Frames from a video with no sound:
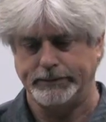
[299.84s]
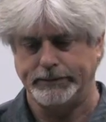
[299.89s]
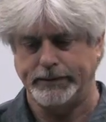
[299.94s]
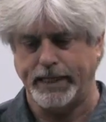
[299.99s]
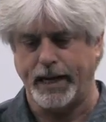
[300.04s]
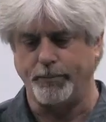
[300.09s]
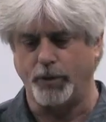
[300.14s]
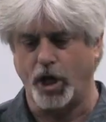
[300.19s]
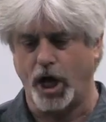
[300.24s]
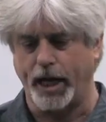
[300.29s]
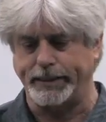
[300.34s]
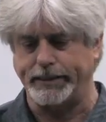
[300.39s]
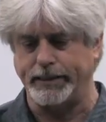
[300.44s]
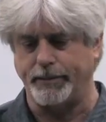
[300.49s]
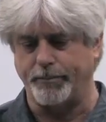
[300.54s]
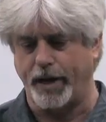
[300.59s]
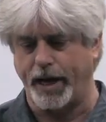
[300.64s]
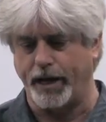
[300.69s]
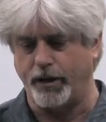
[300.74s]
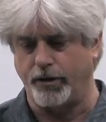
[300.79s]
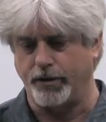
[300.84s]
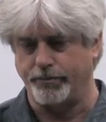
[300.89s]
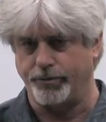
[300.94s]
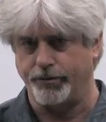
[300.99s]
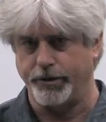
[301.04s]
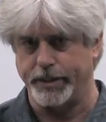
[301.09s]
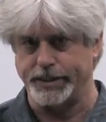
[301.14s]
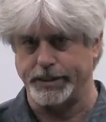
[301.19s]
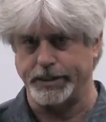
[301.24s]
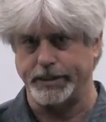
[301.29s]
I'm locked in my own
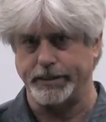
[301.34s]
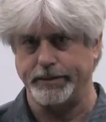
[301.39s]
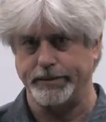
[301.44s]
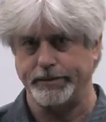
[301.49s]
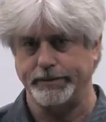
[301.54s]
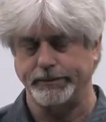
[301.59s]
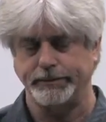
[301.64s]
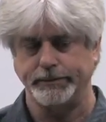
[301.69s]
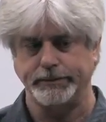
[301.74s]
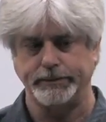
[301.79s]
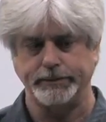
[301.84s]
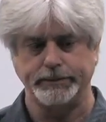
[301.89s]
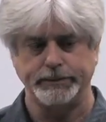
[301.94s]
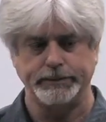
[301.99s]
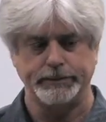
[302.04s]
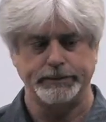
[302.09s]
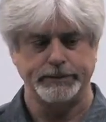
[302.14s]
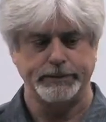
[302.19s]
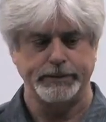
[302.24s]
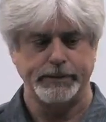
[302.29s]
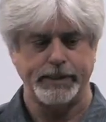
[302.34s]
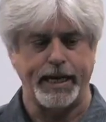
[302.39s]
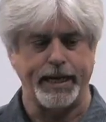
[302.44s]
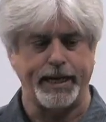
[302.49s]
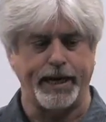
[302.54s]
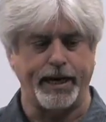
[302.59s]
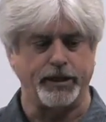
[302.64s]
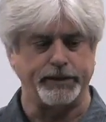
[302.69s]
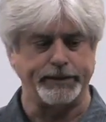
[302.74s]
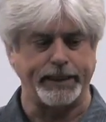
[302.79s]
prison, and
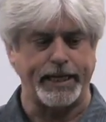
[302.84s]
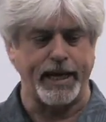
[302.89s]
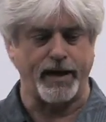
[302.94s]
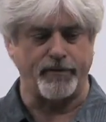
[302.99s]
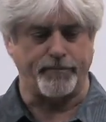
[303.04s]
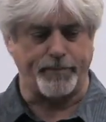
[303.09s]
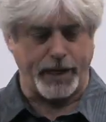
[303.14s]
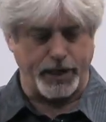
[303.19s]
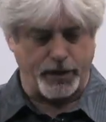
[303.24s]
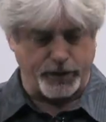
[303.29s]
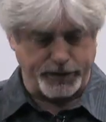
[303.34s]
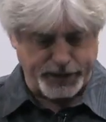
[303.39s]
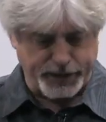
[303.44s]
I only have my own